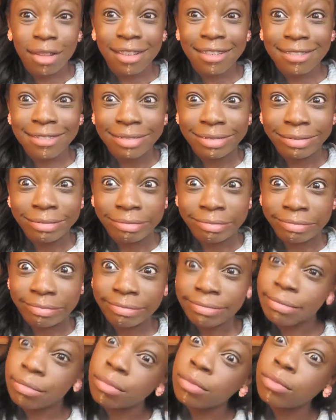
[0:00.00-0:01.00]
make
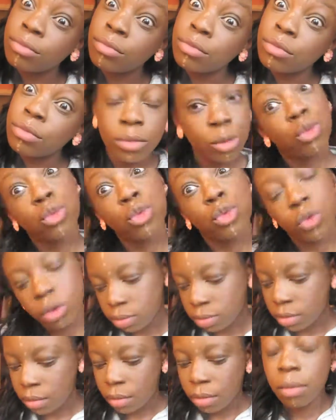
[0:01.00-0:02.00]
mistakes.
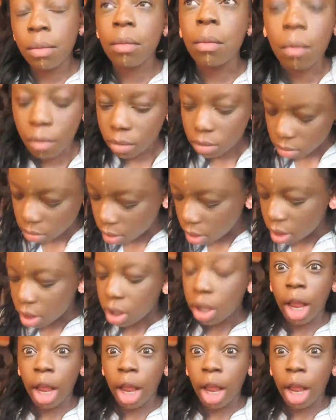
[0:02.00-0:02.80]
Sometimes we do